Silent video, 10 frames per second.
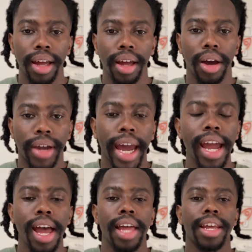Okay?
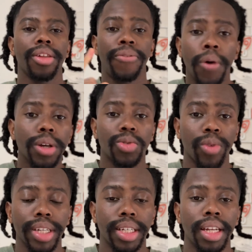Now, the first
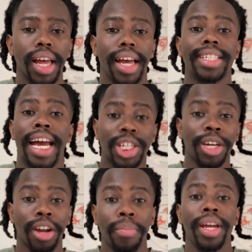reason is actually
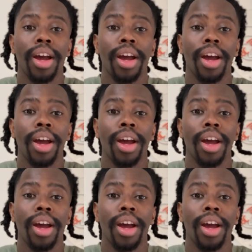going to be